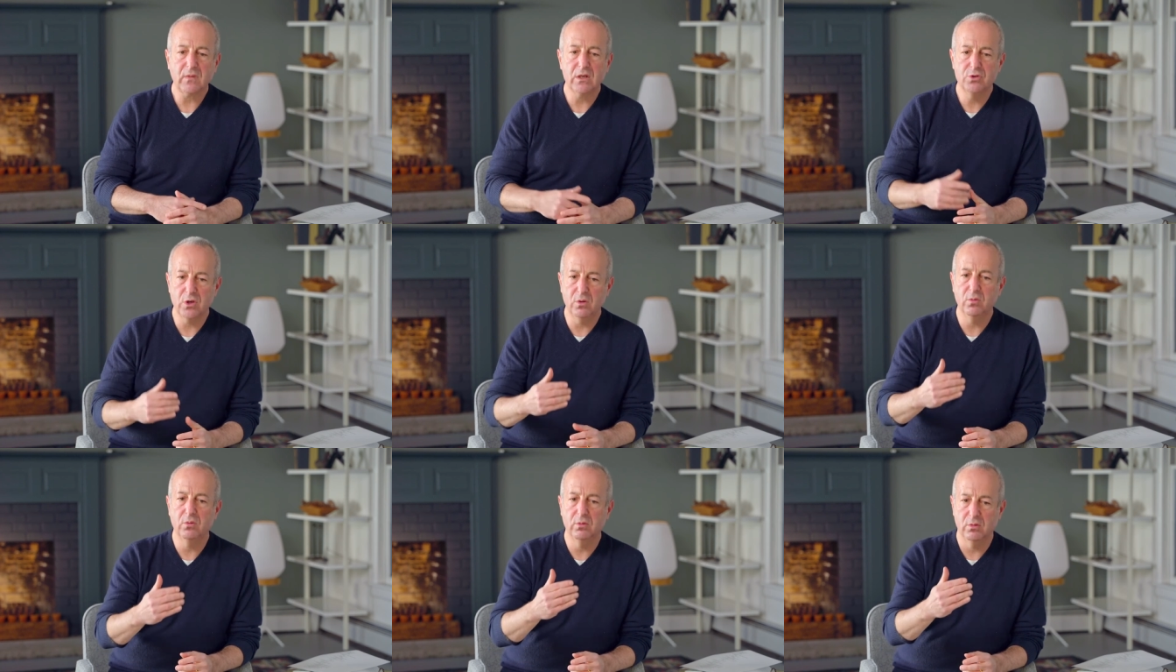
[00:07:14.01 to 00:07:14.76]

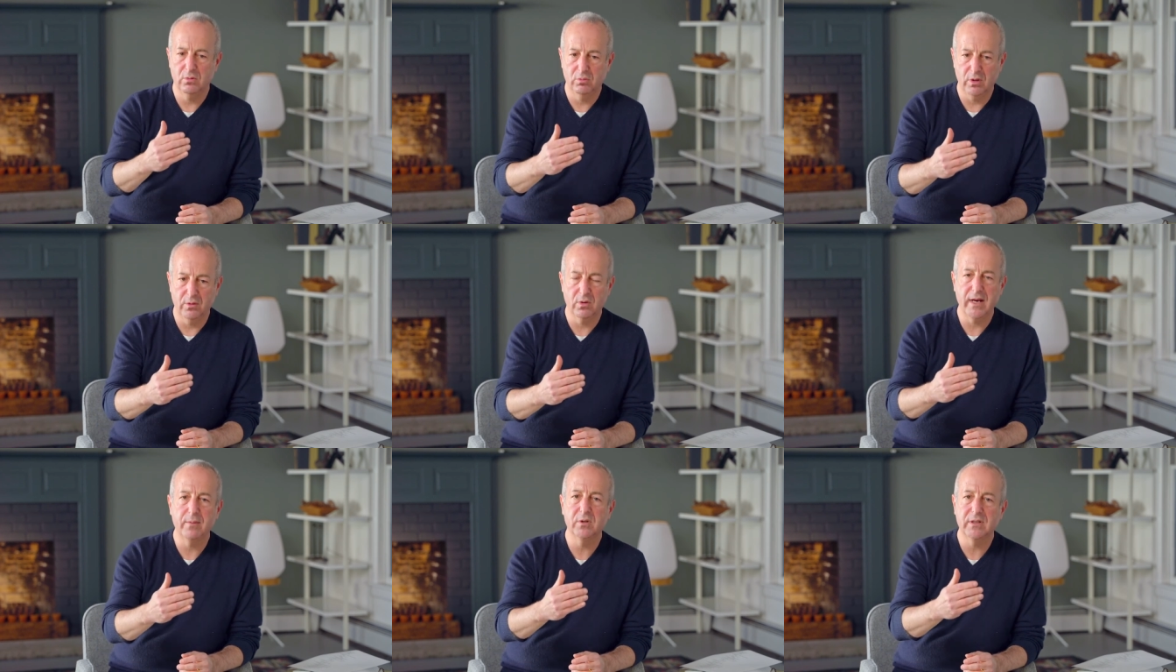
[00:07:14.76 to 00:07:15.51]
So we were
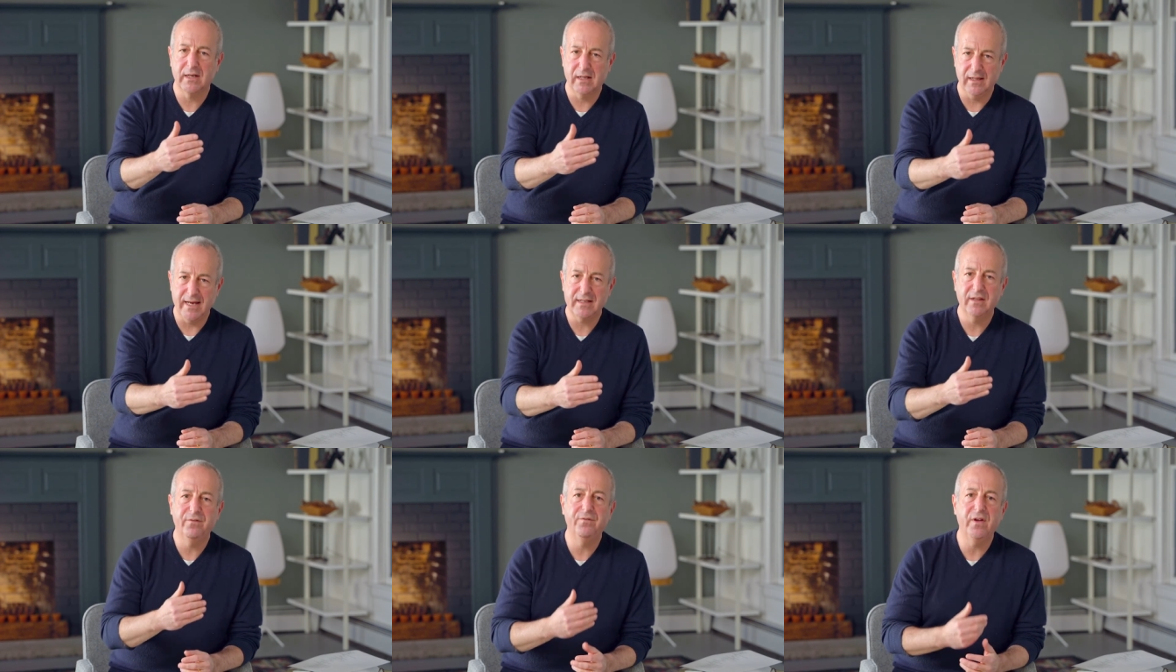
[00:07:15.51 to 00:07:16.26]
able to collect
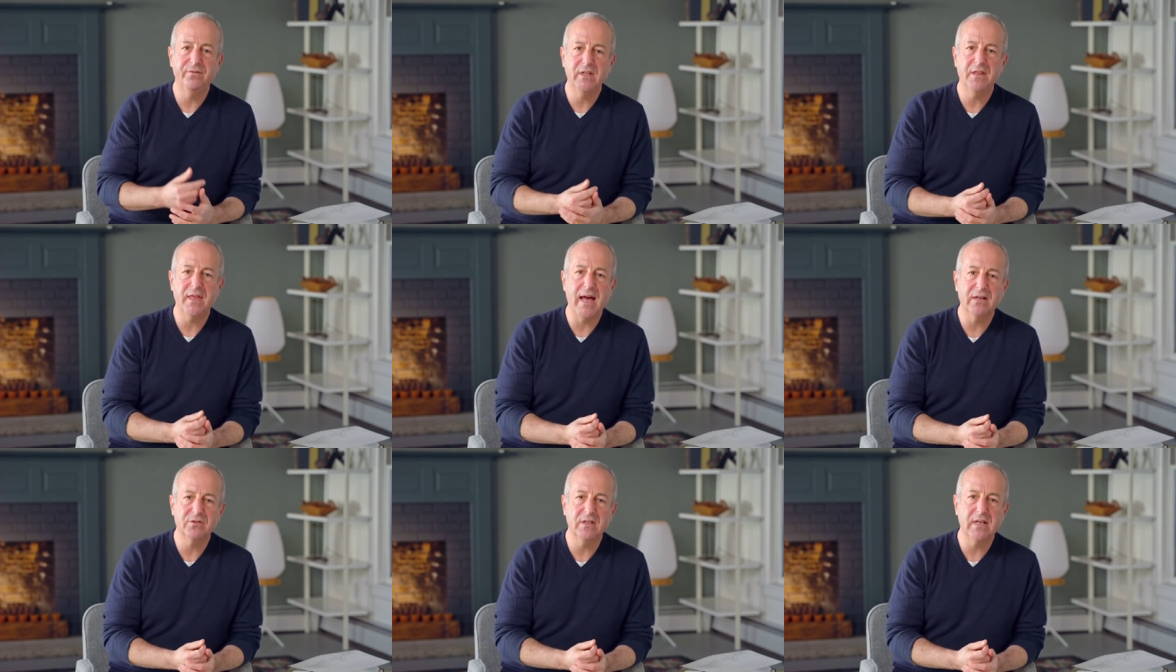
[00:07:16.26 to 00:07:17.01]
the
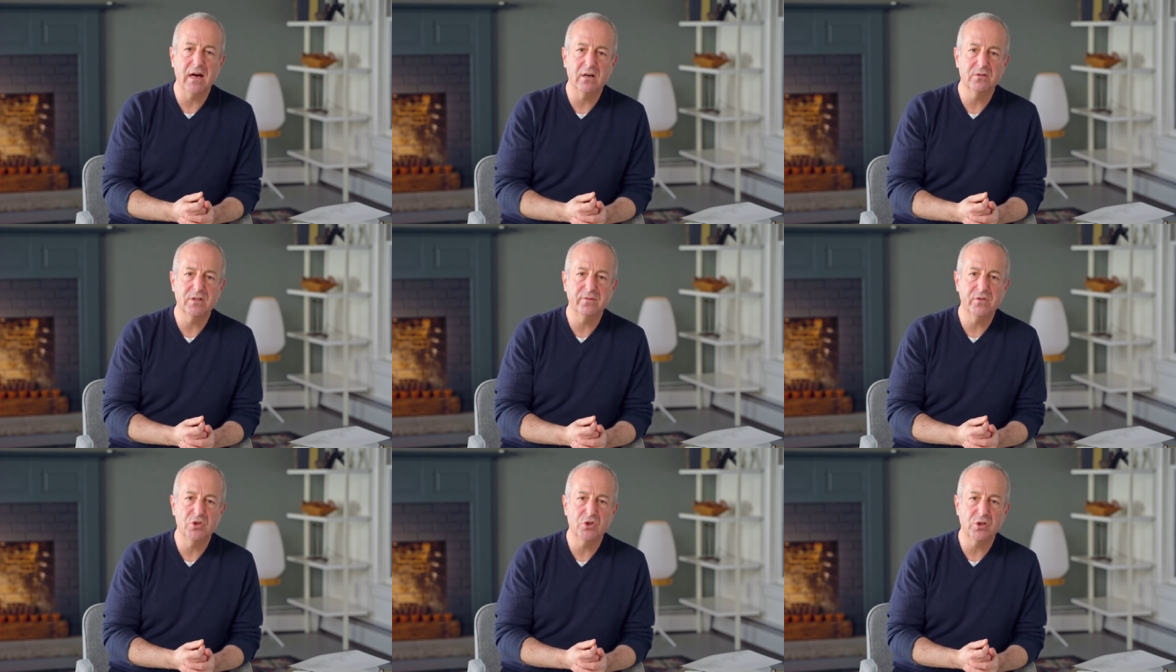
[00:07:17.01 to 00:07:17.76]
$50,000 of
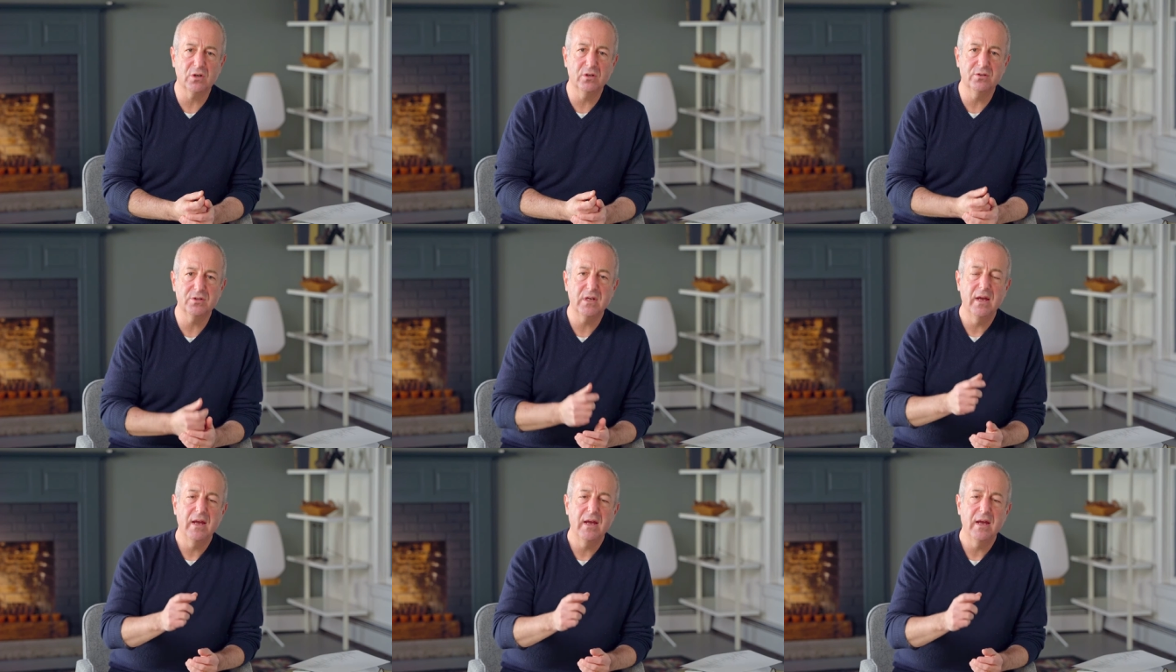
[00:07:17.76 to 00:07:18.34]
insurance